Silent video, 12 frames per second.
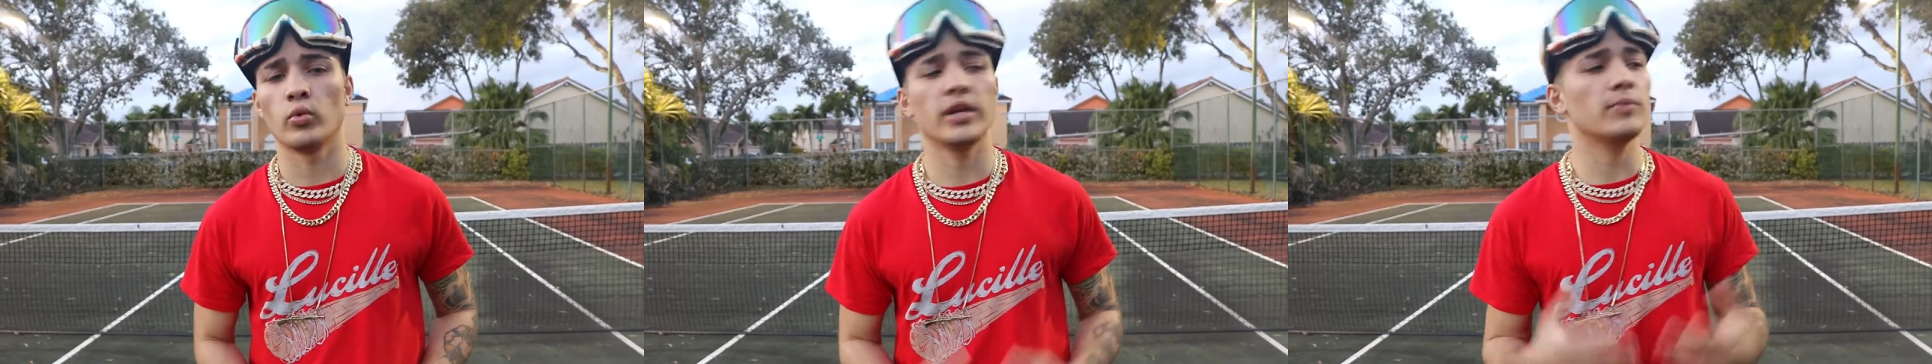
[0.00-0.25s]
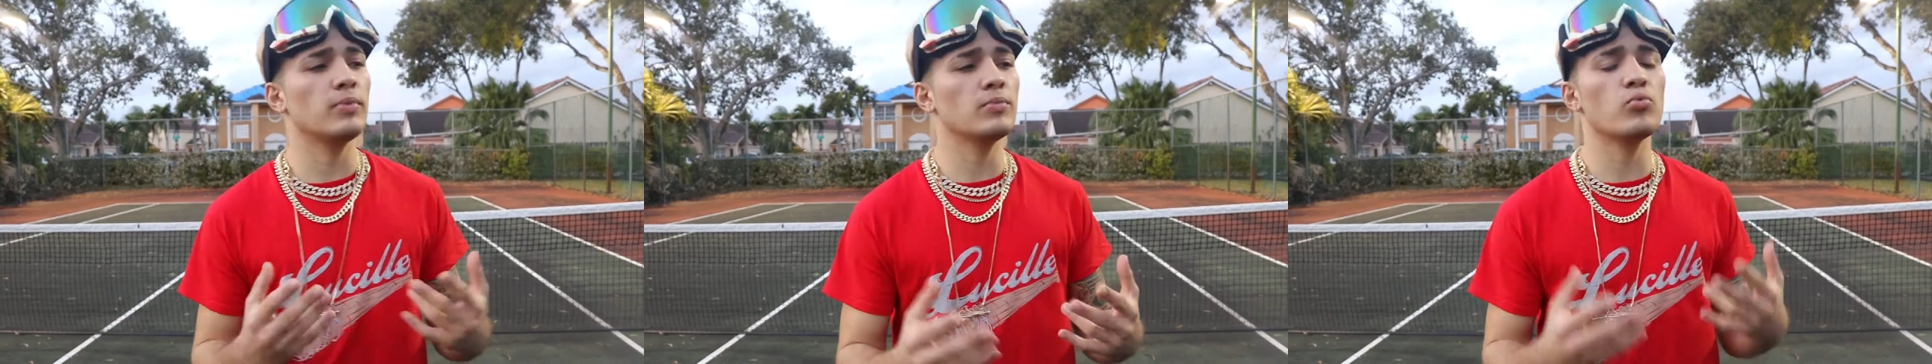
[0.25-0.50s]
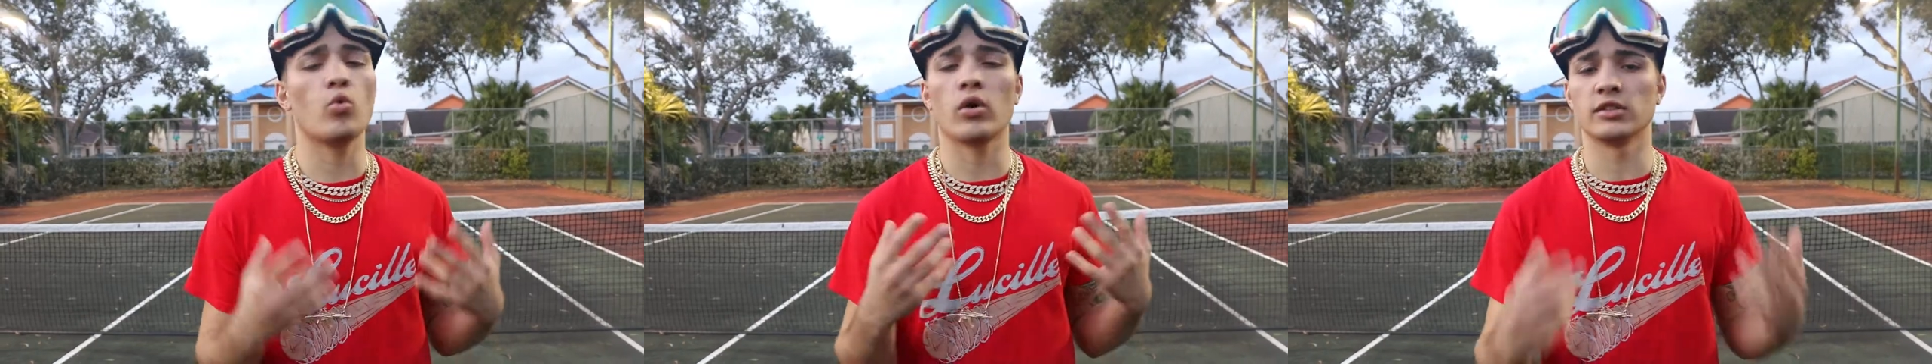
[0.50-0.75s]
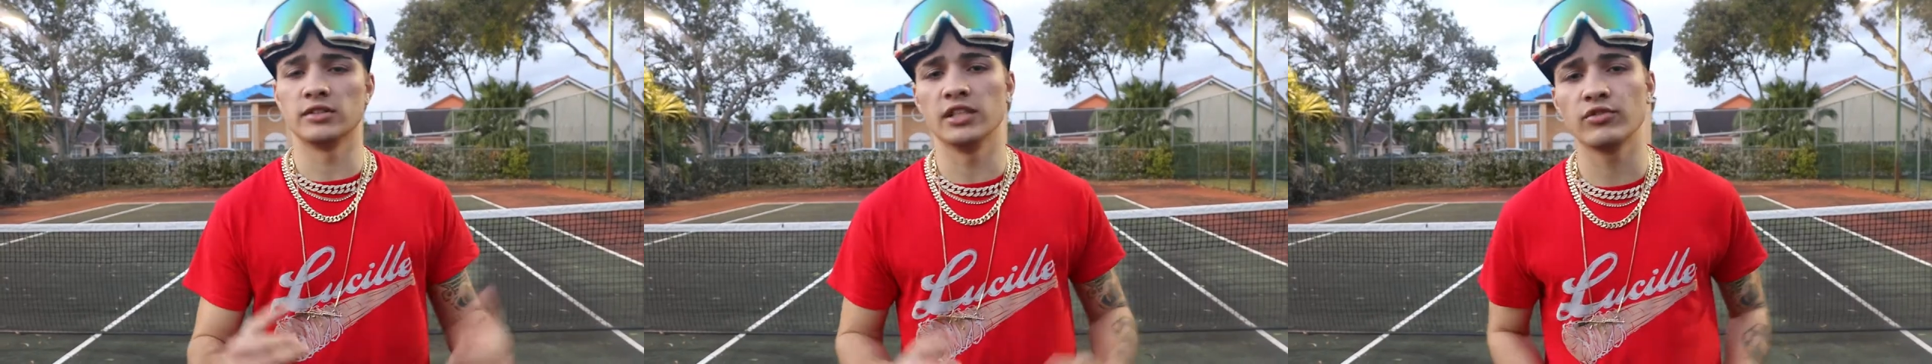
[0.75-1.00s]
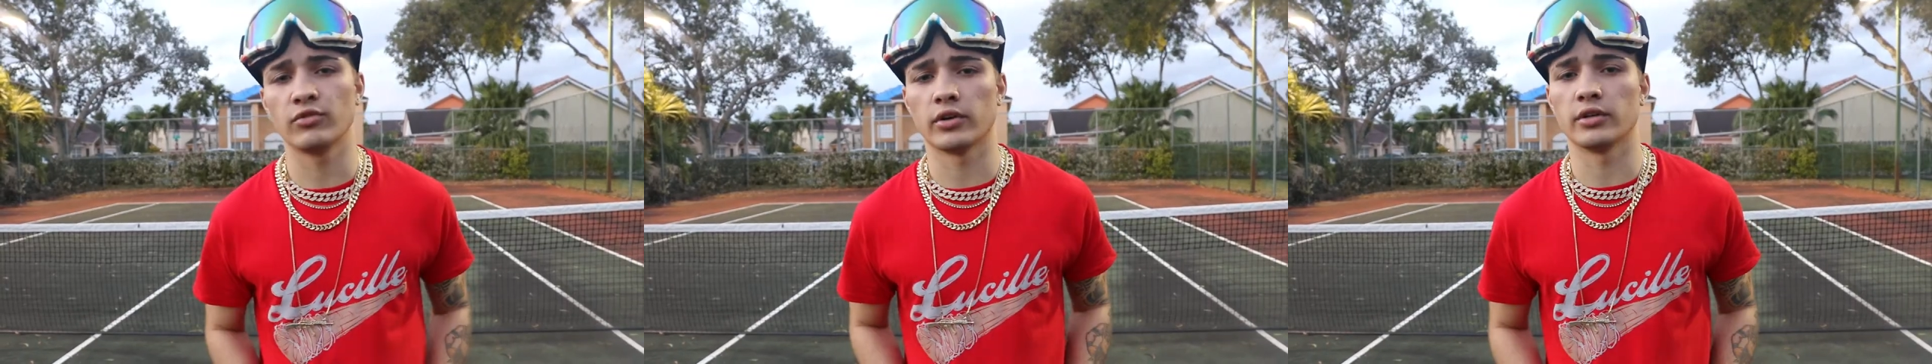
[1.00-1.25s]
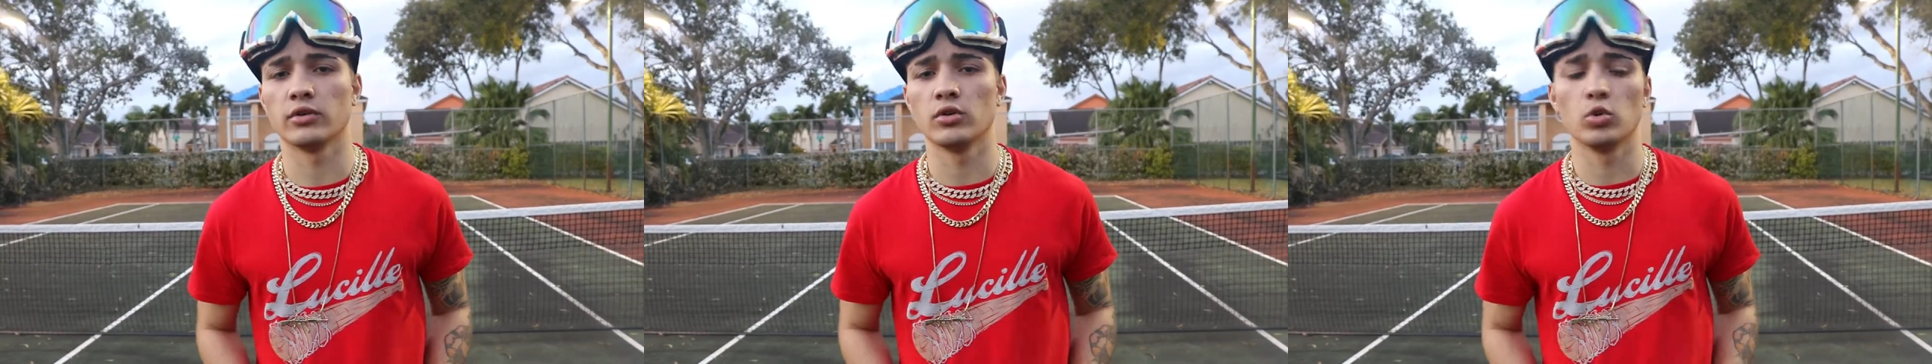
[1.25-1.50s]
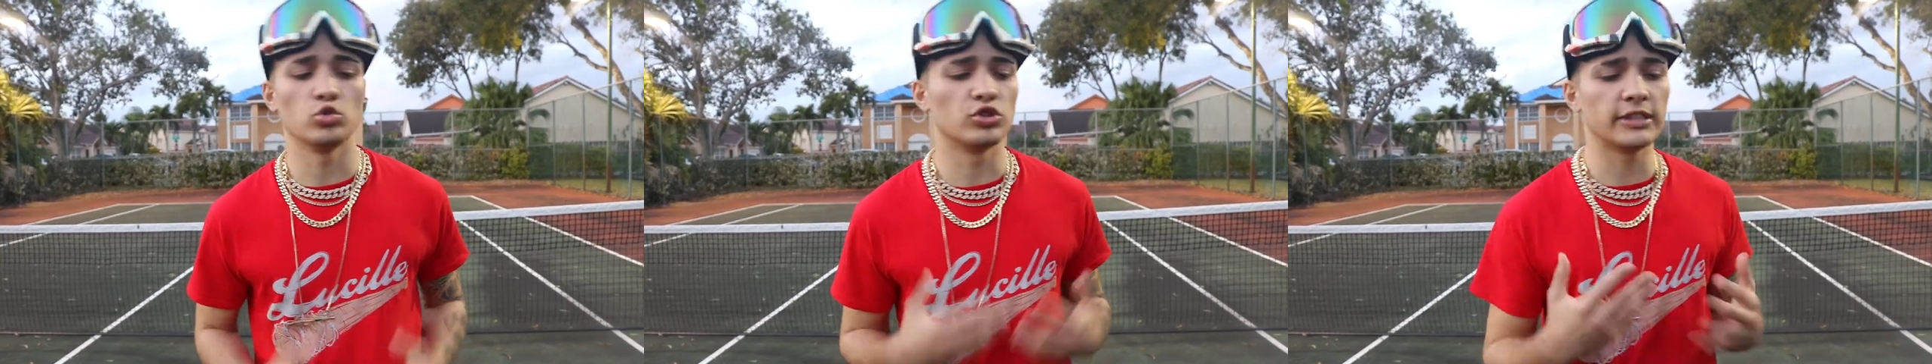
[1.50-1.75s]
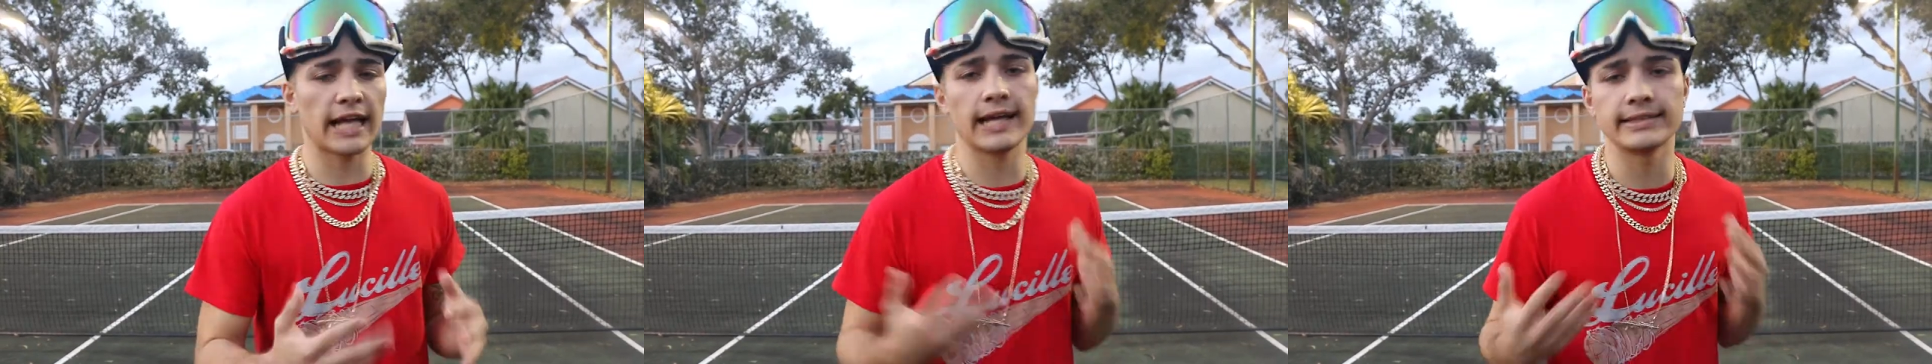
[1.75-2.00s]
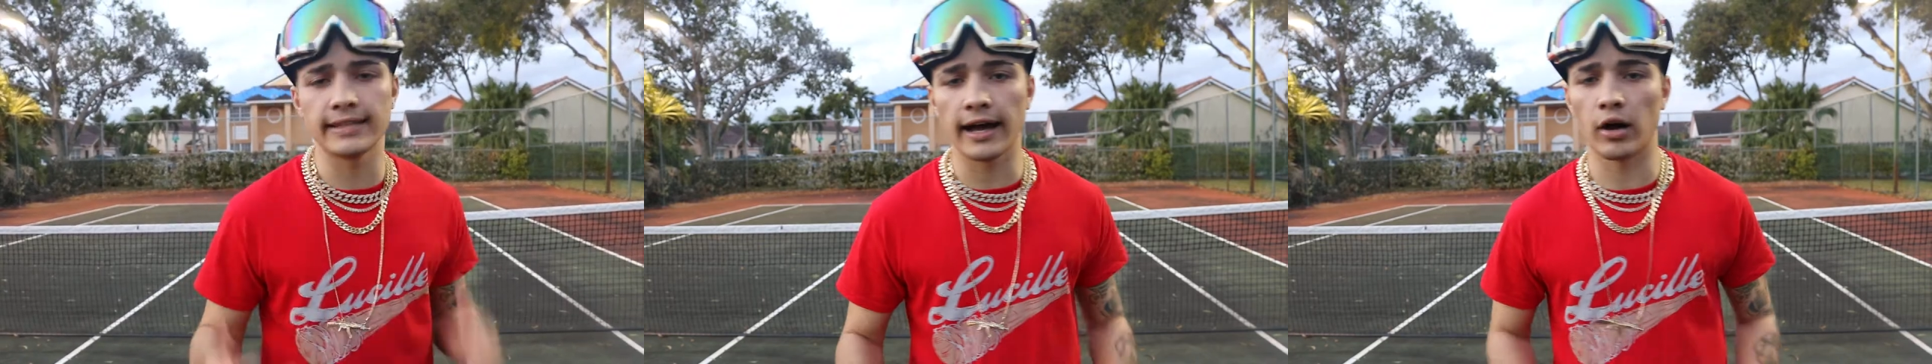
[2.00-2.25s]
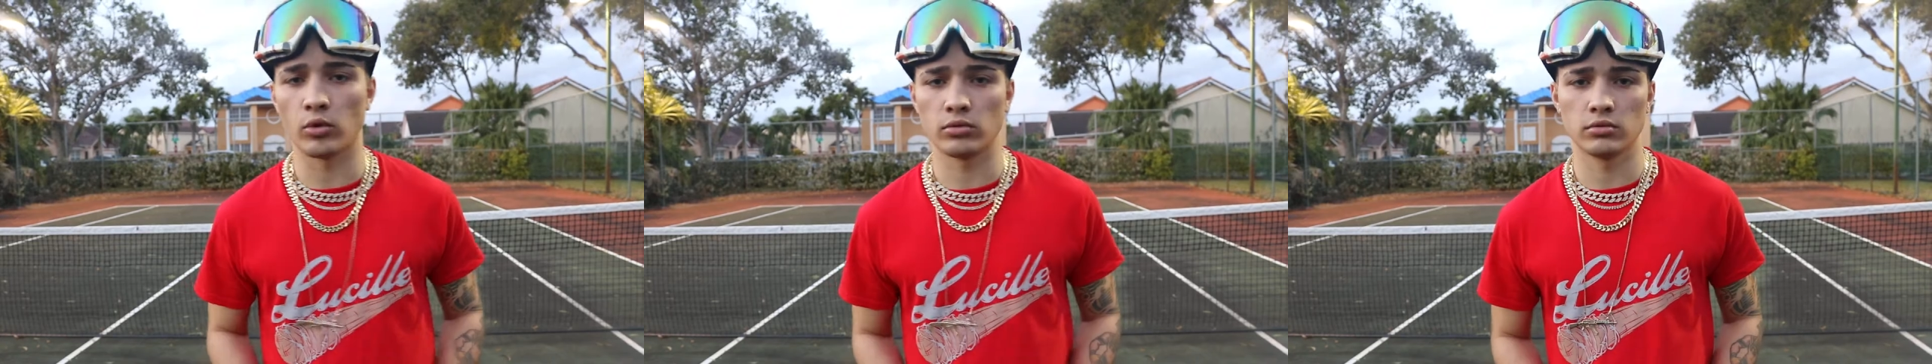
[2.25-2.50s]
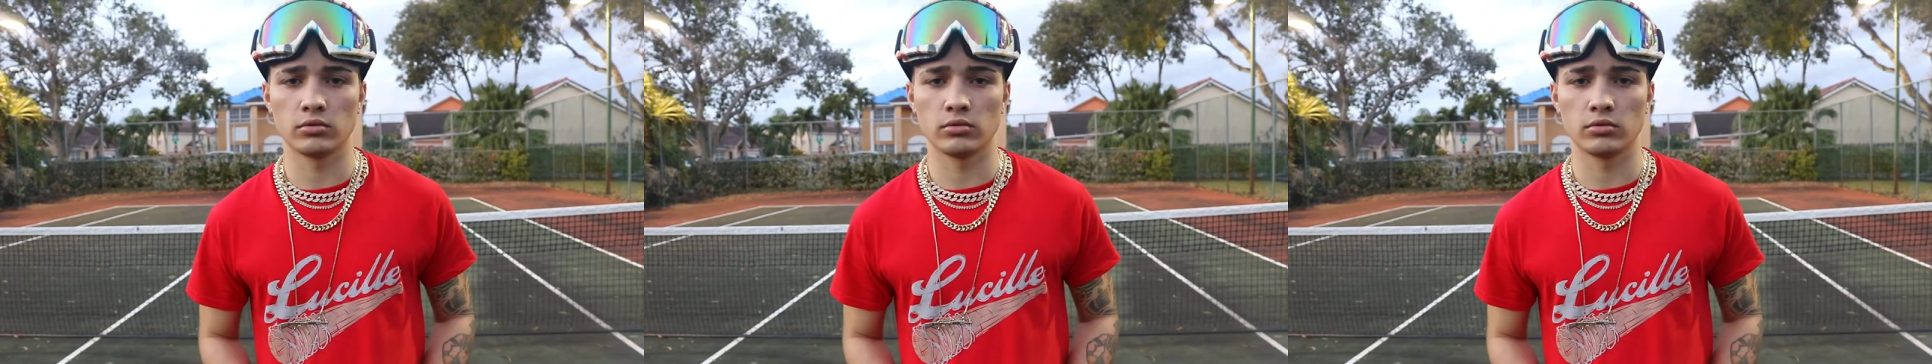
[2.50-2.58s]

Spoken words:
We need people who are different, who stand out.